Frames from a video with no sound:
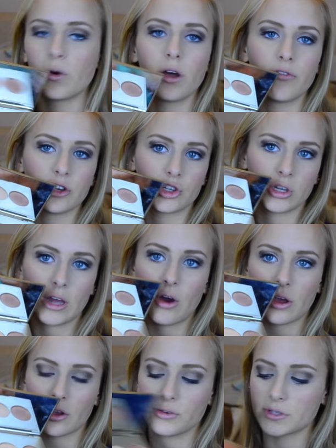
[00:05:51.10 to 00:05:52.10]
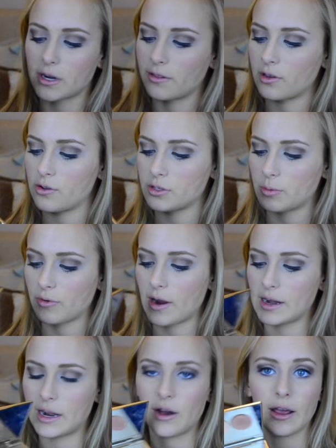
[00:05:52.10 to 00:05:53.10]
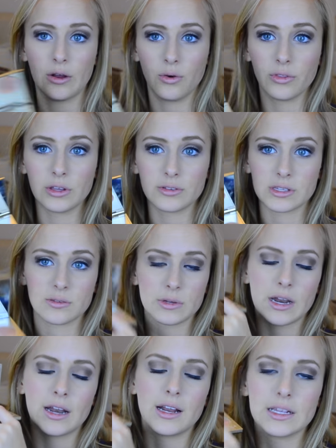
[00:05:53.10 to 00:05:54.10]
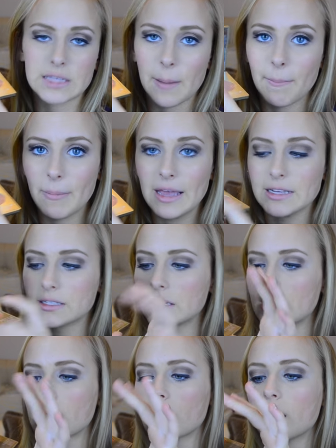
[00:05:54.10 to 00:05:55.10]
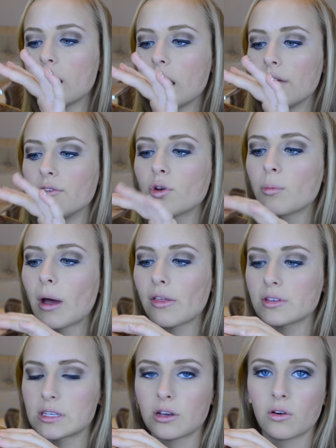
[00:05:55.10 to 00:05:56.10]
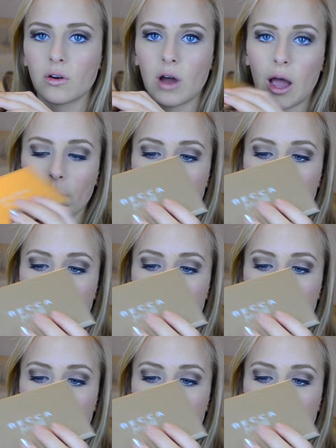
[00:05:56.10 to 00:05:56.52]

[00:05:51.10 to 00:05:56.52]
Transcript: eventually I'll get use out of those. But right now I only use this one and it is amazing. If you can buy the single, I